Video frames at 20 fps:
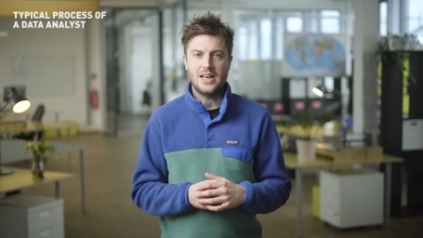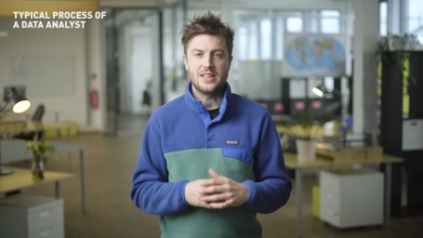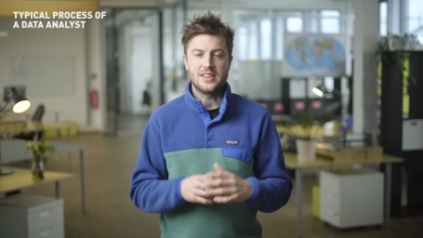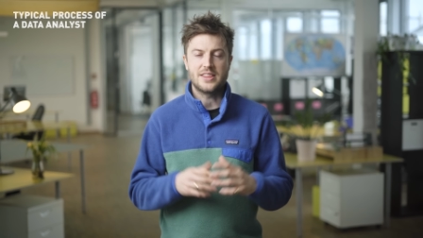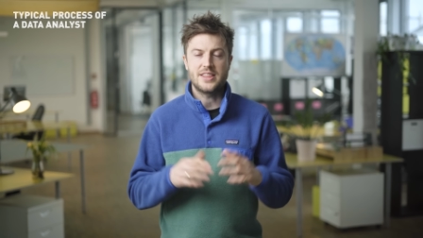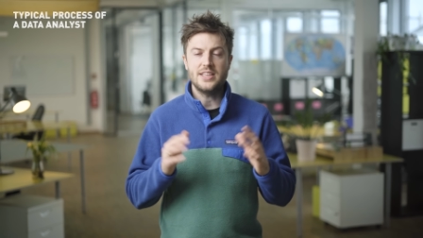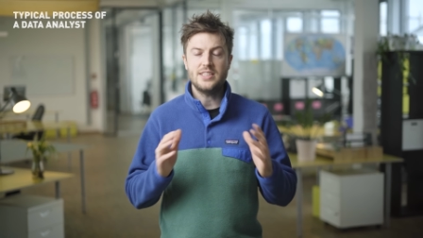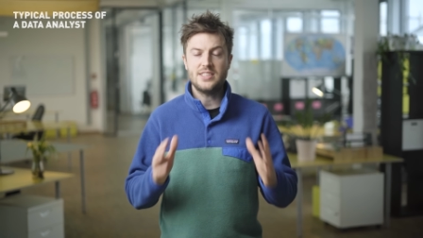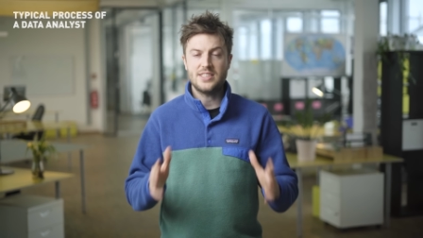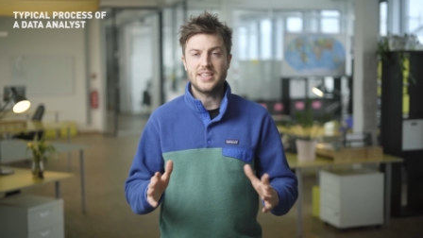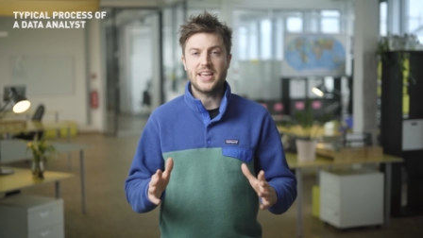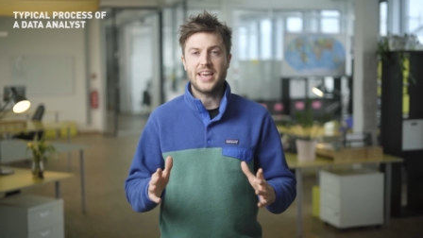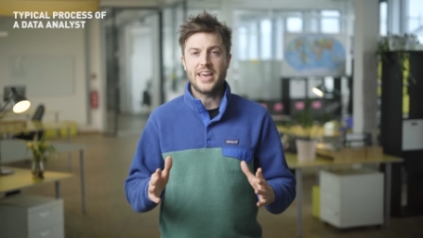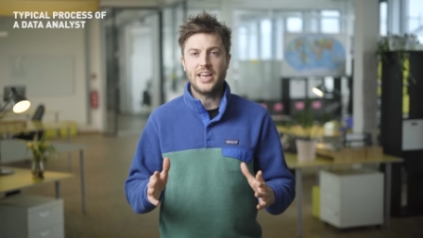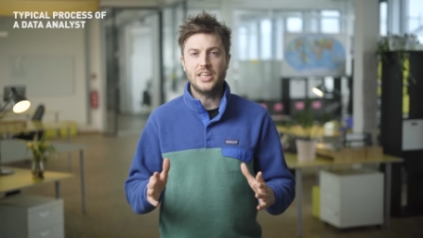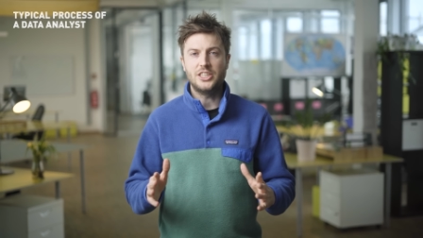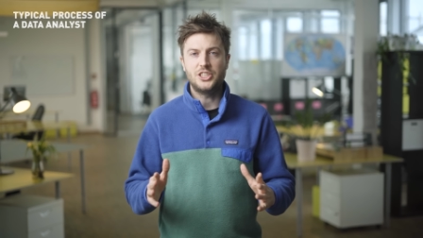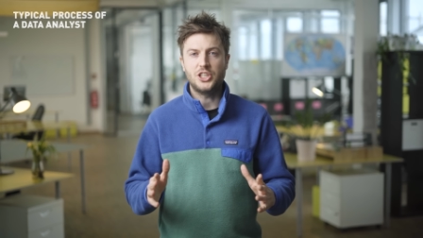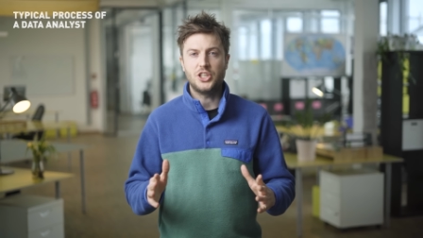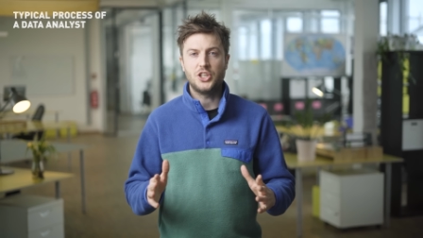At this
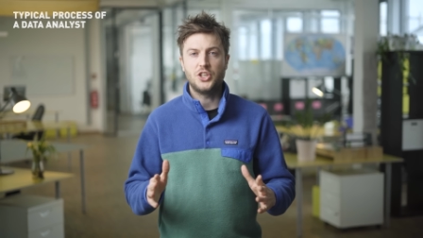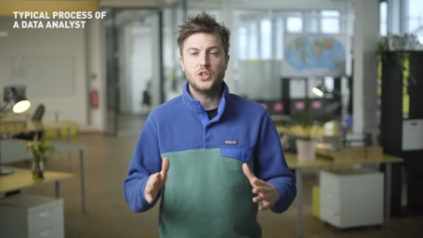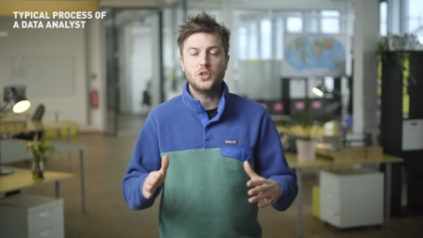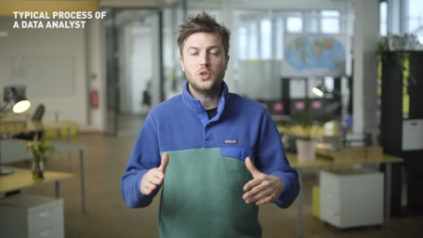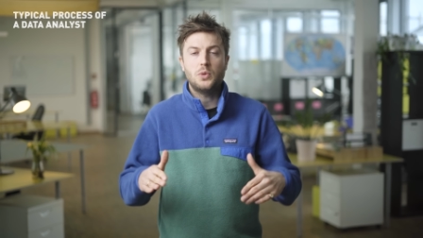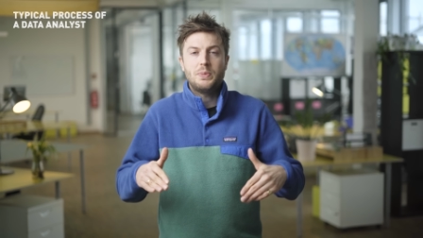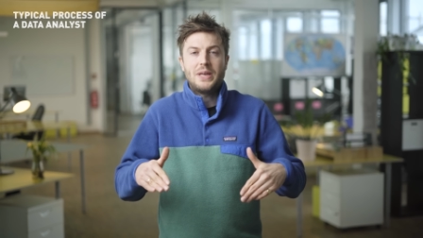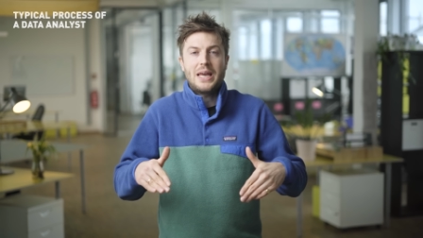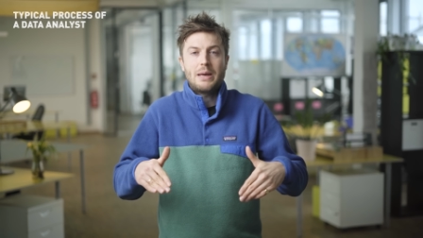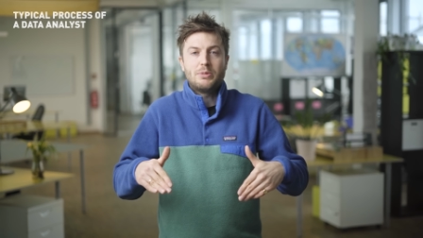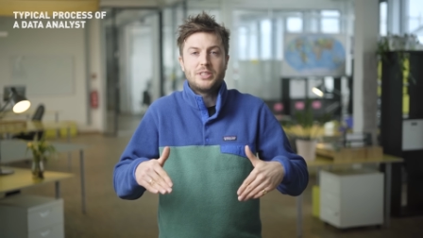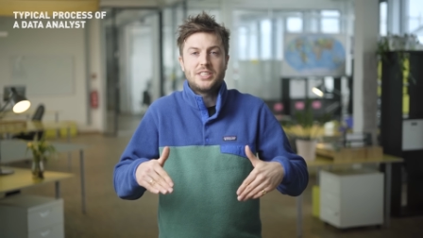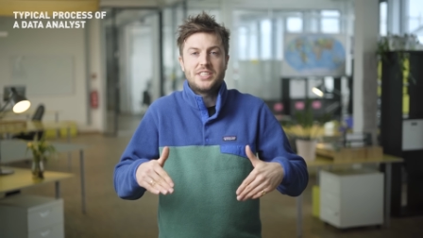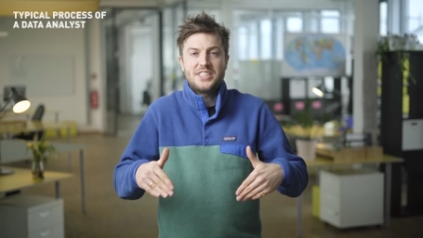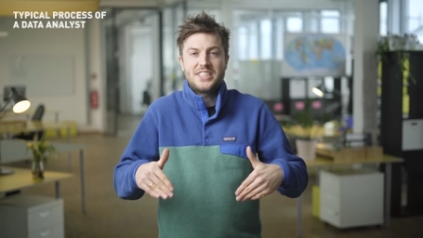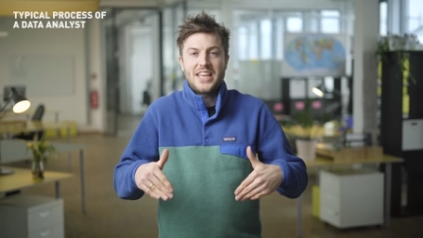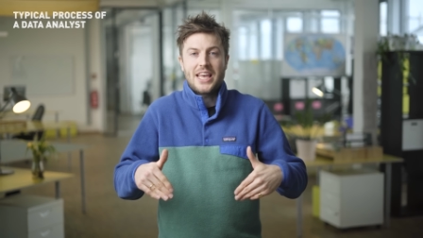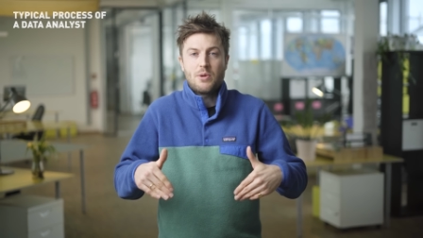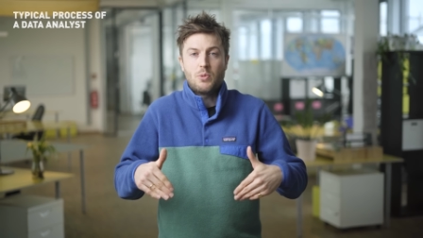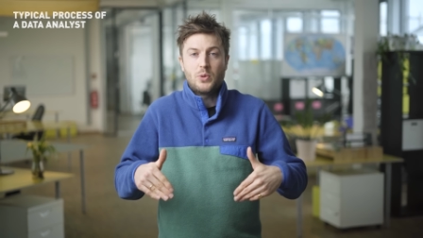stage, you'll be able to
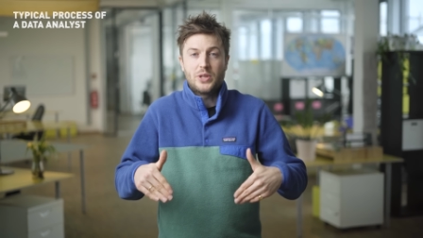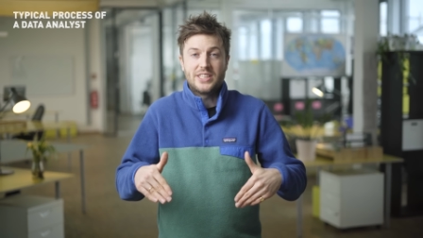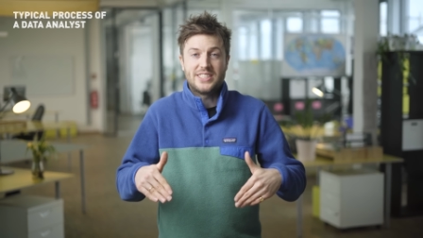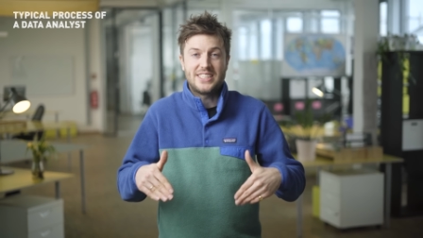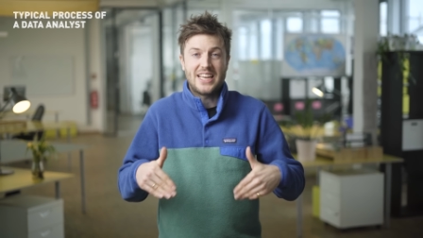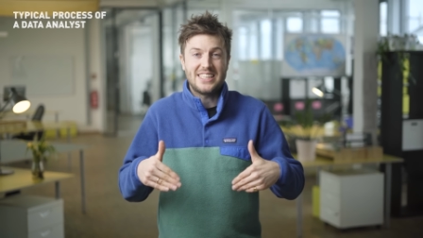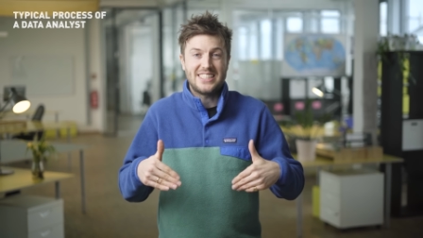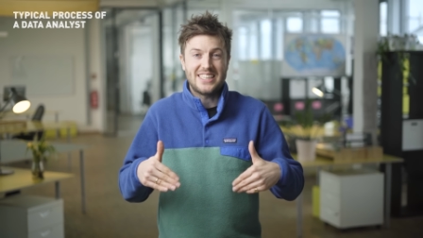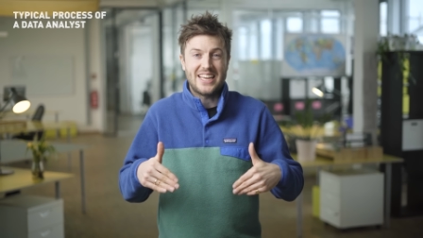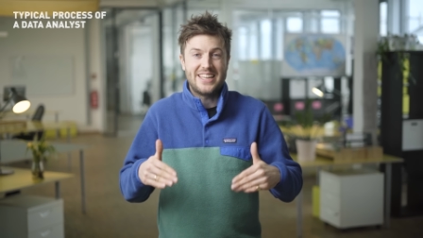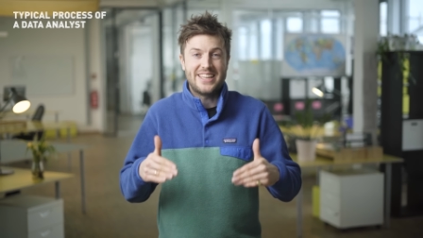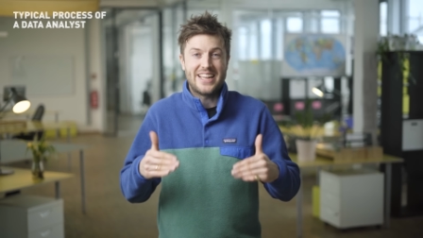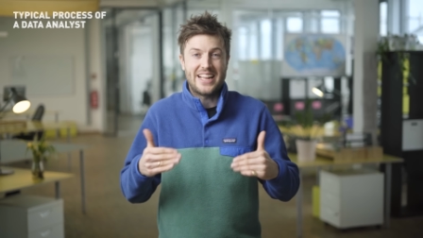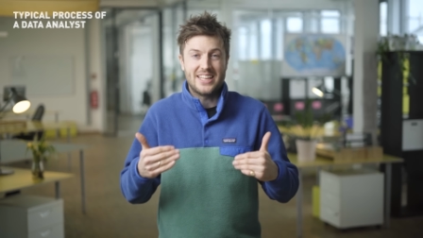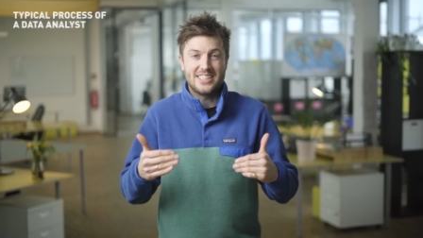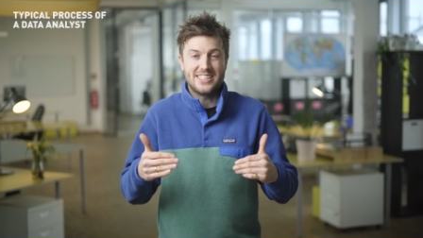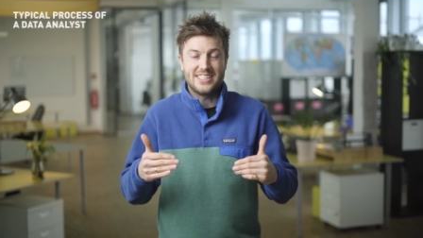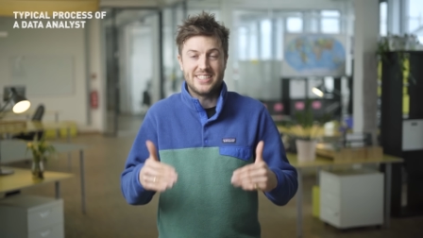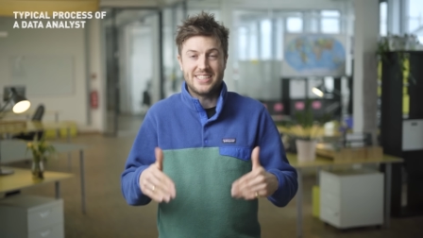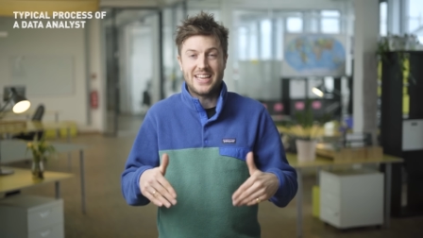say what the data
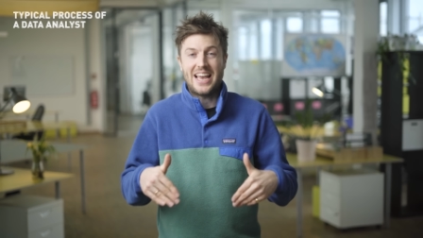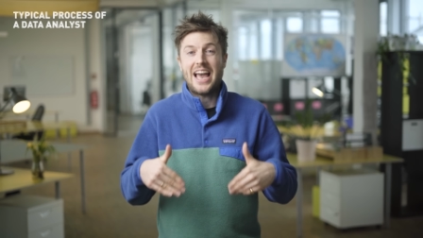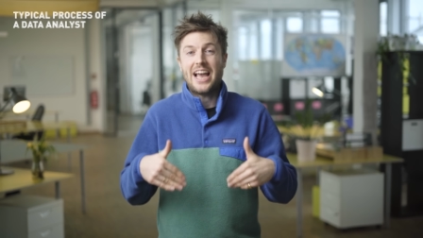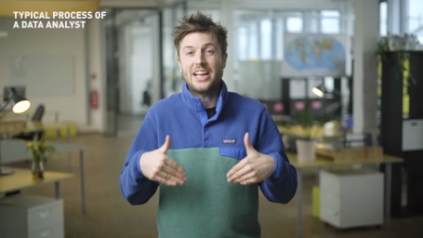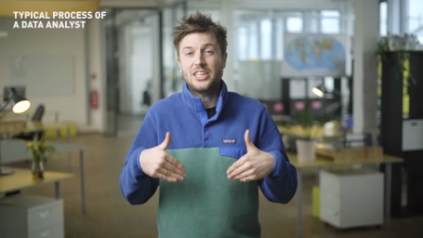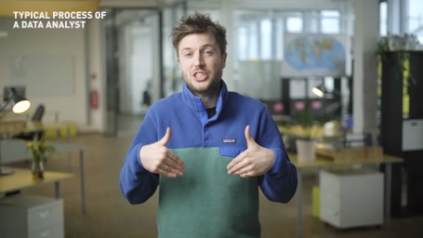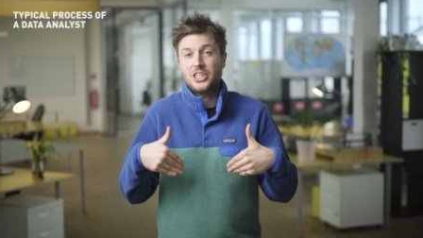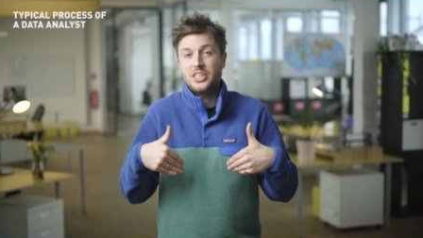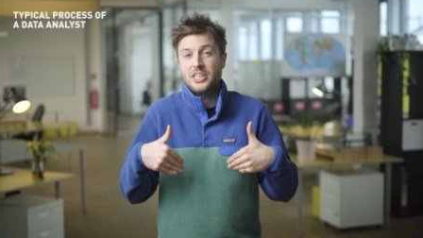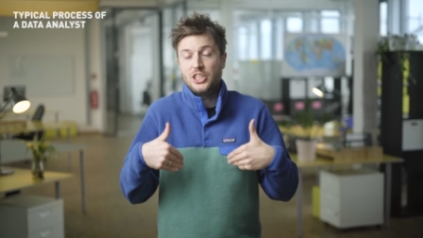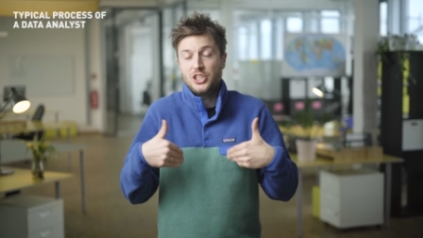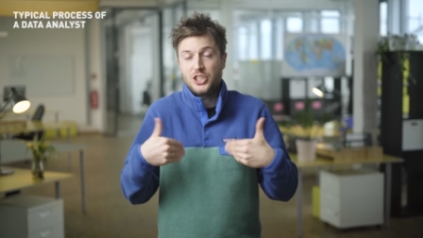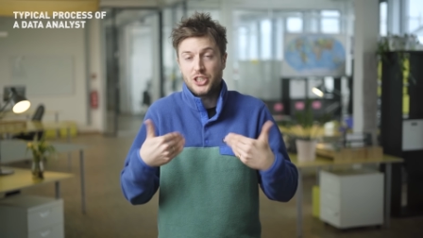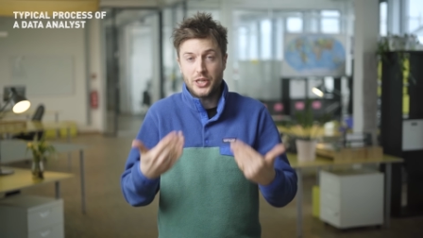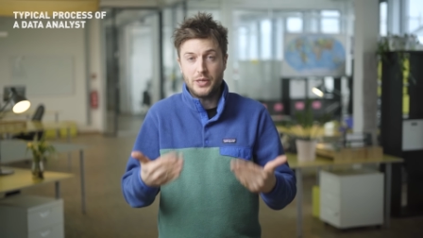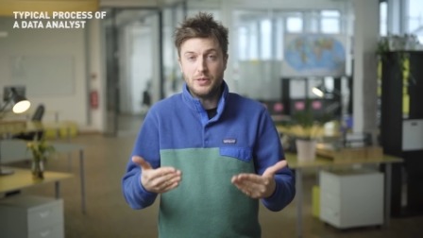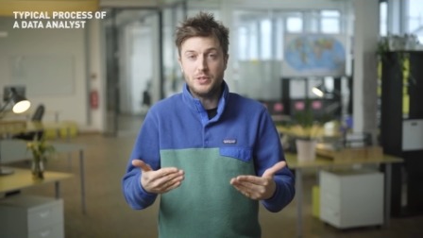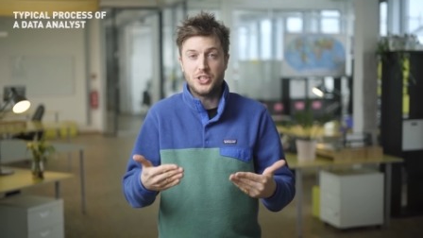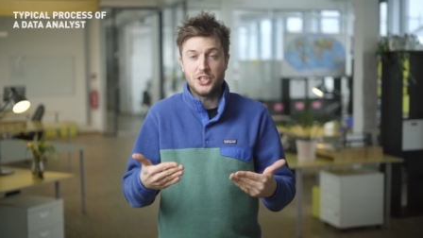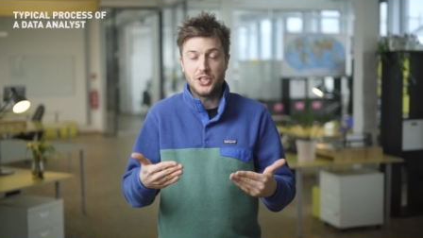analysis actually
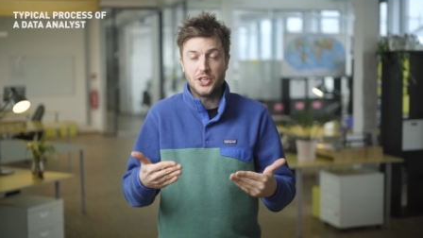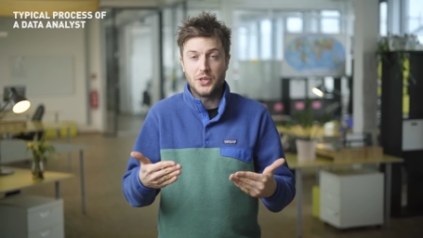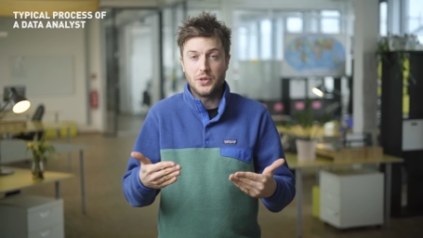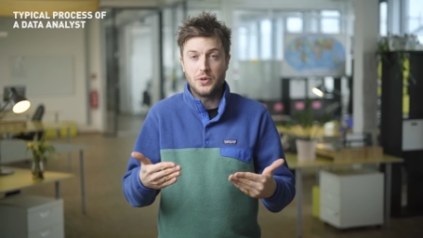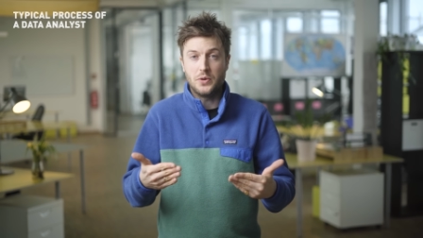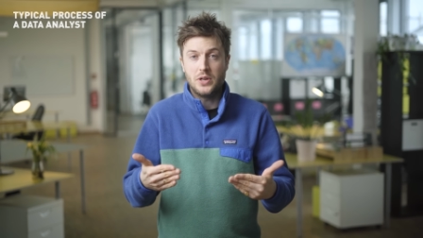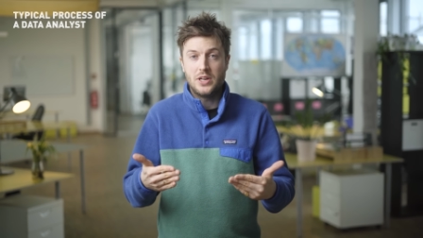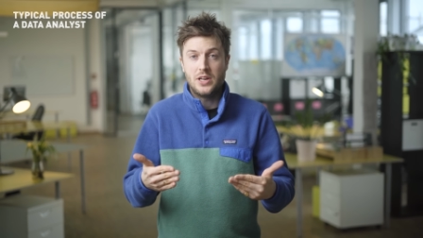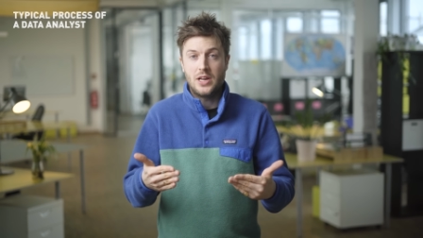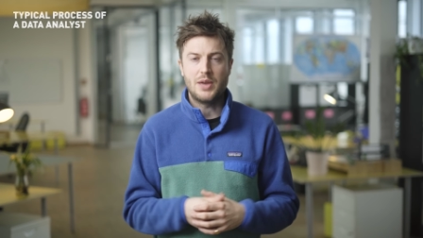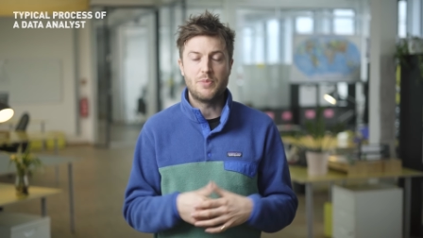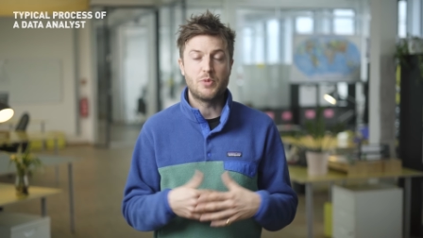shows you